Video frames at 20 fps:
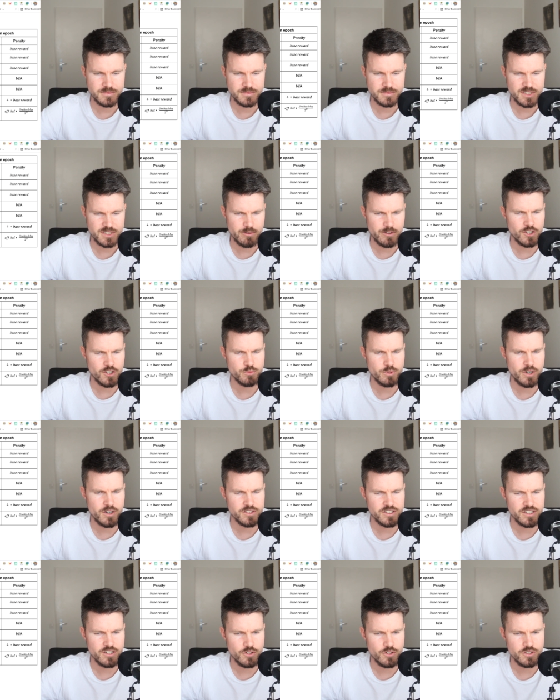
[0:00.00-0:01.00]
because we
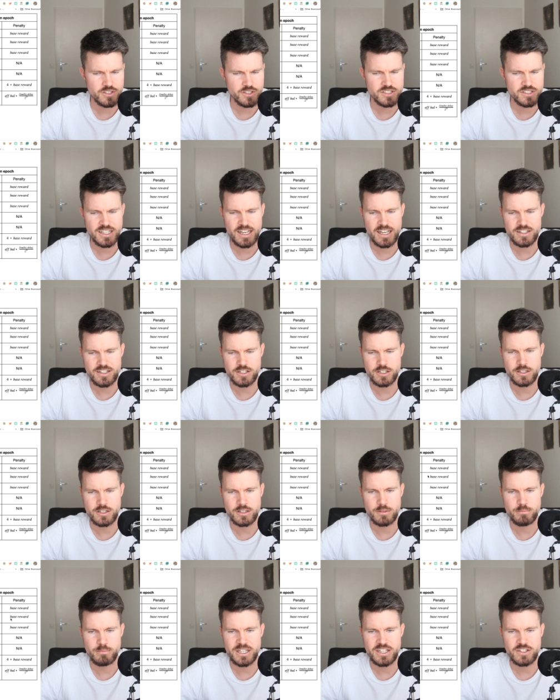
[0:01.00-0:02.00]
already looked at
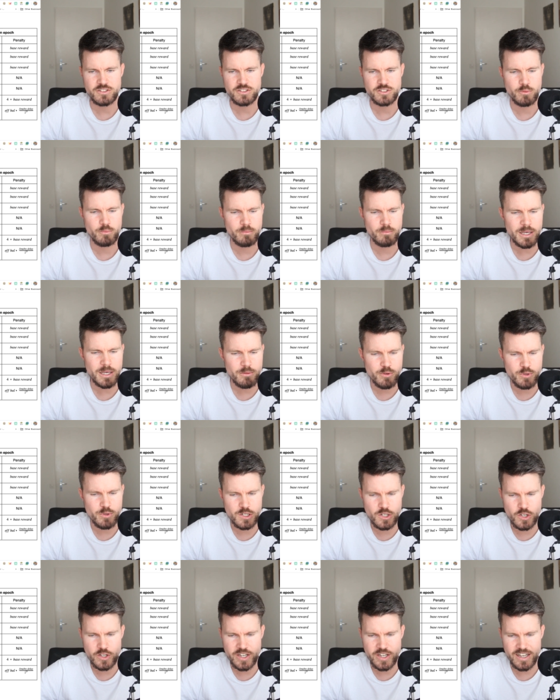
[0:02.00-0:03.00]
the penalty. Maybe
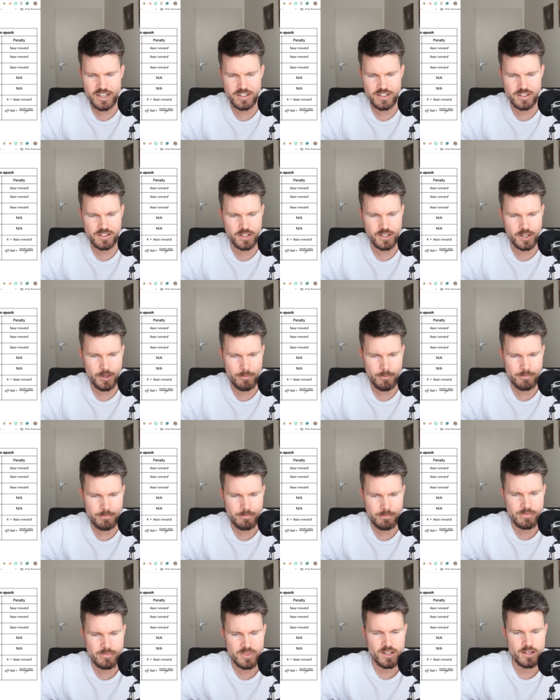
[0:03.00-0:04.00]
we'll look at the
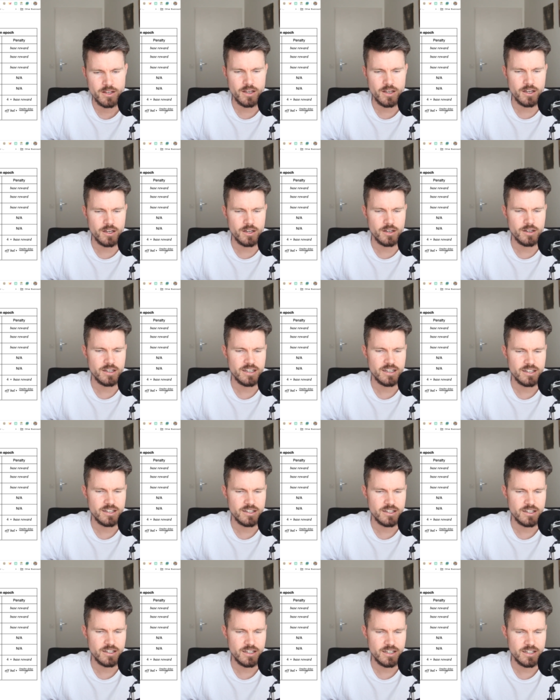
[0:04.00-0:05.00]
uh,
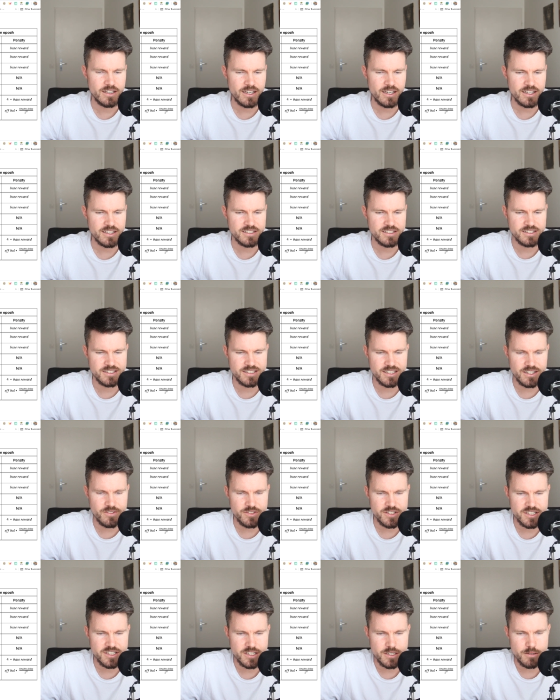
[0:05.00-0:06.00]

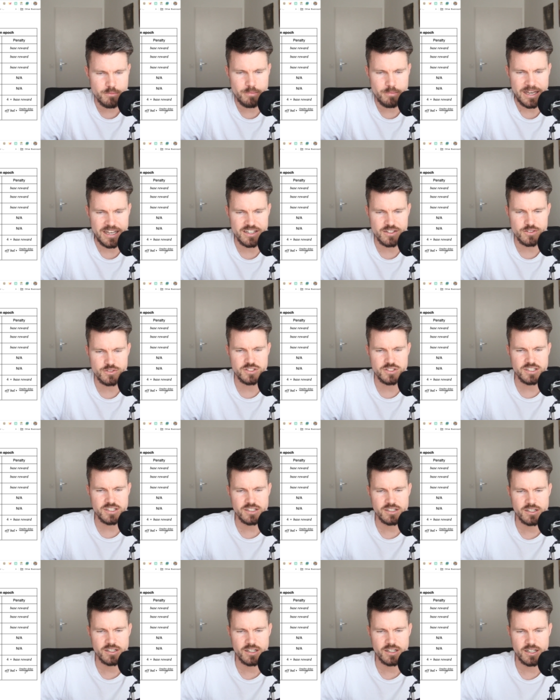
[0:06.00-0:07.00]
inactivity
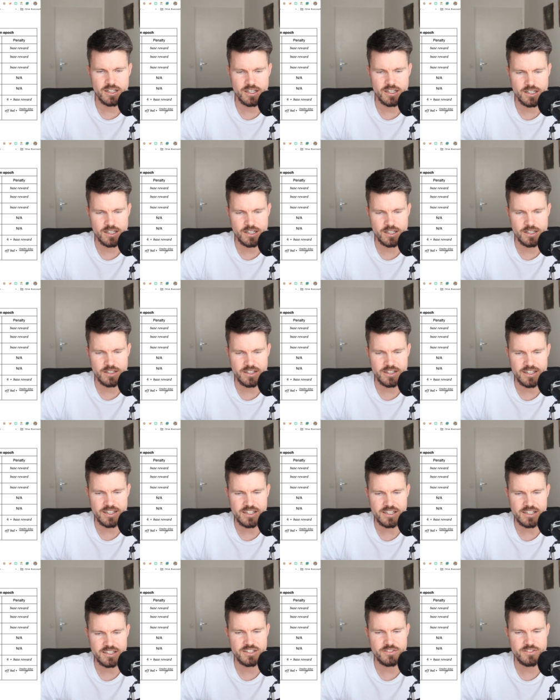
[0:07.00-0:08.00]
penalty. Uh, the
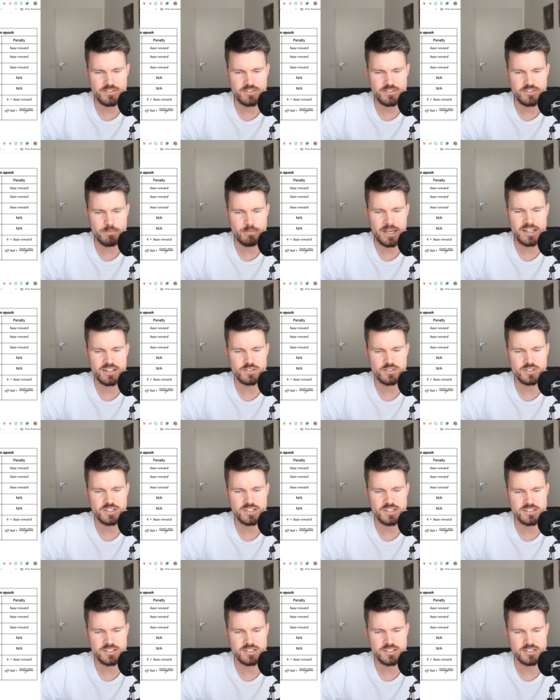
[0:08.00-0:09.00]
inactivity
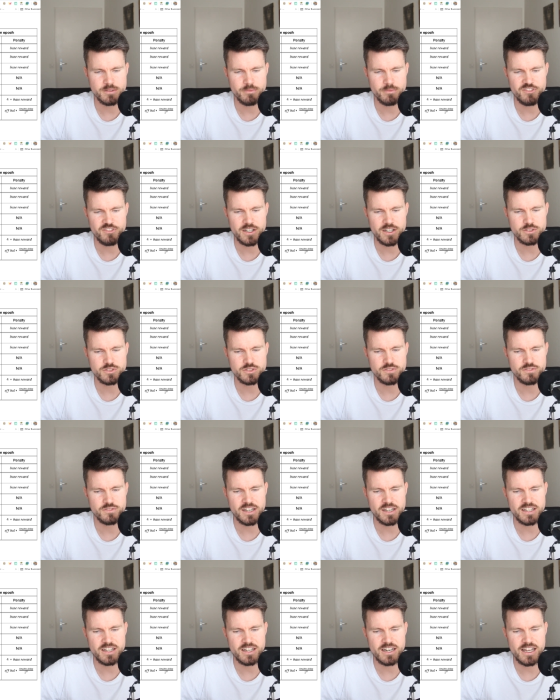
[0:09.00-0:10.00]
penalty system failed to
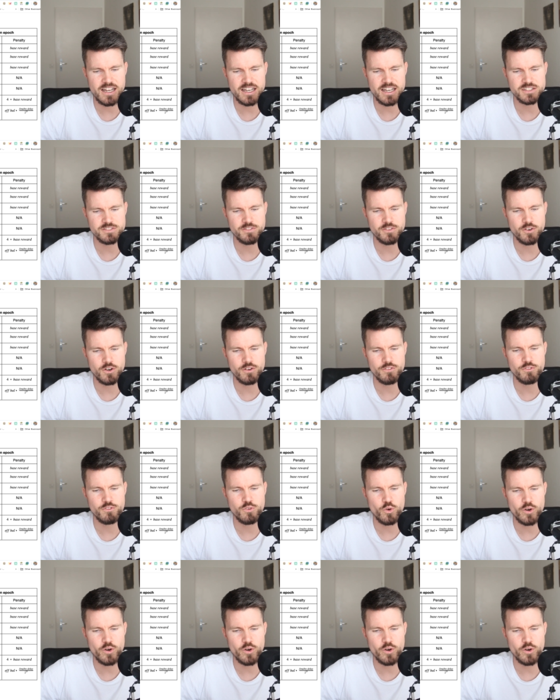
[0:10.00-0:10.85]
finalize for four